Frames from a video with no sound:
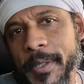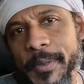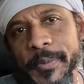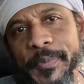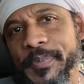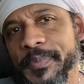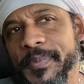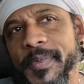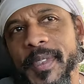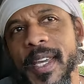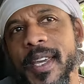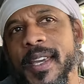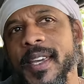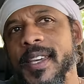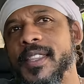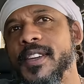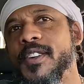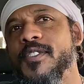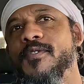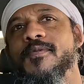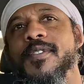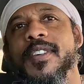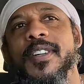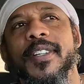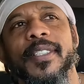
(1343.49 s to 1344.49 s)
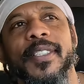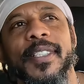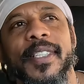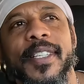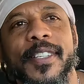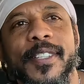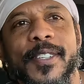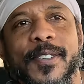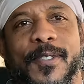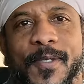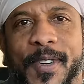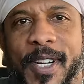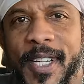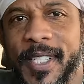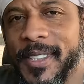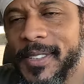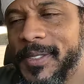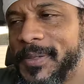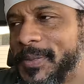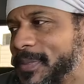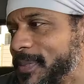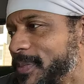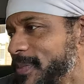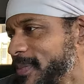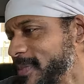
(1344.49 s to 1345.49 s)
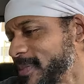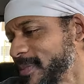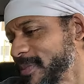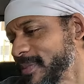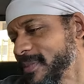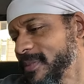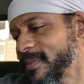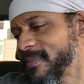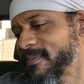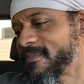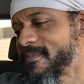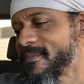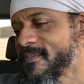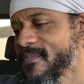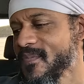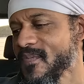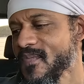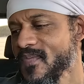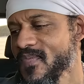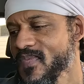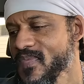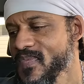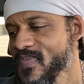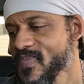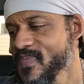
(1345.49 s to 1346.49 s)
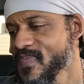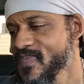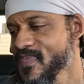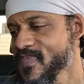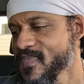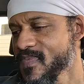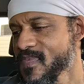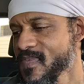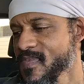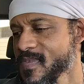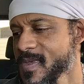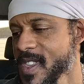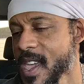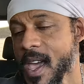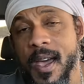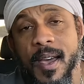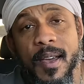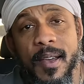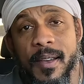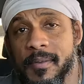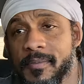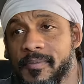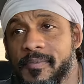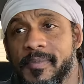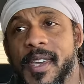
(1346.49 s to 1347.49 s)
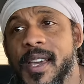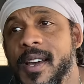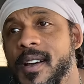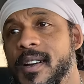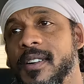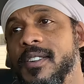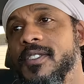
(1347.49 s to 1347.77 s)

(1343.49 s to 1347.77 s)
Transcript: Be beautiful. Either one. Either yeah. one. Or shahi. Yeah. Even the yeah, tea?